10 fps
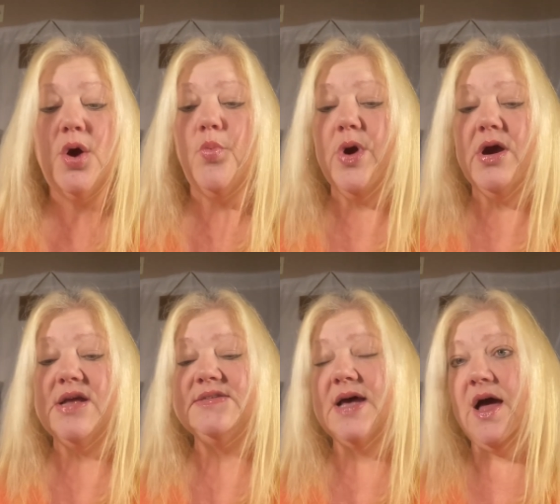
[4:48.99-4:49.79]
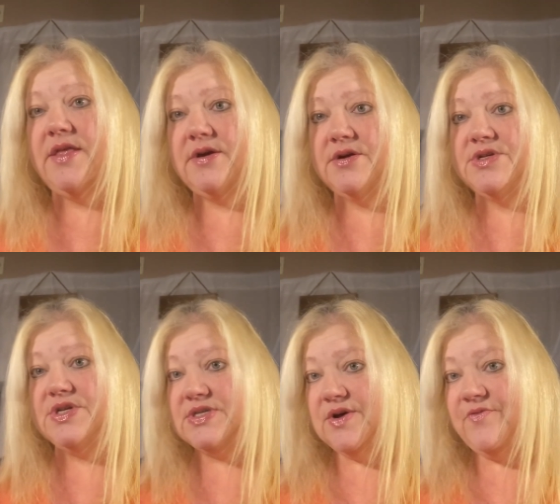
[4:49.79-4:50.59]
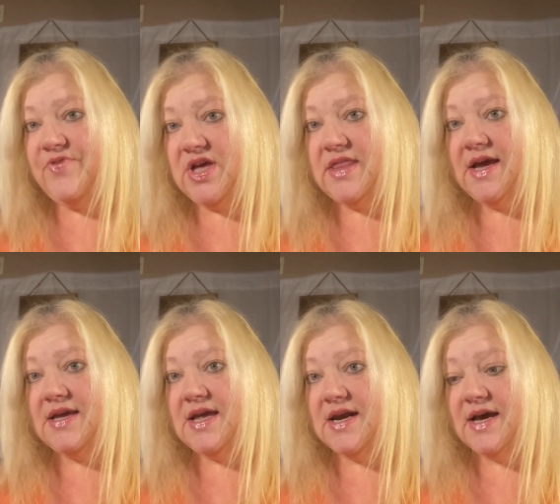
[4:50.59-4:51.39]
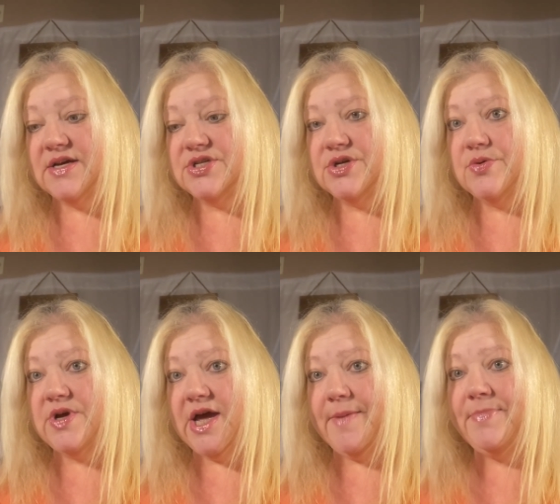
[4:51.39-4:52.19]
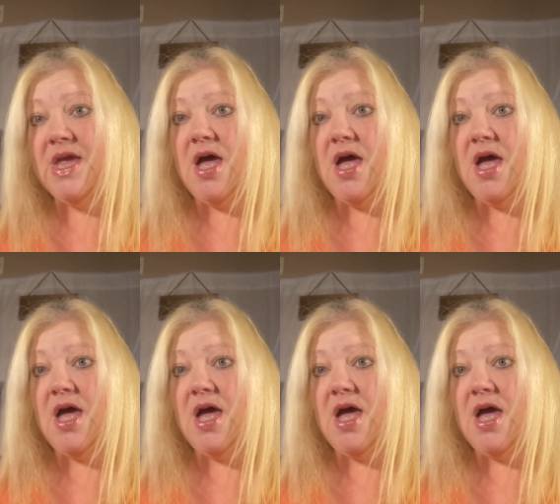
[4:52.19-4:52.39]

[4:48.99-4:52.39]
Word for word: Whereas others, you still feel that connection, okay?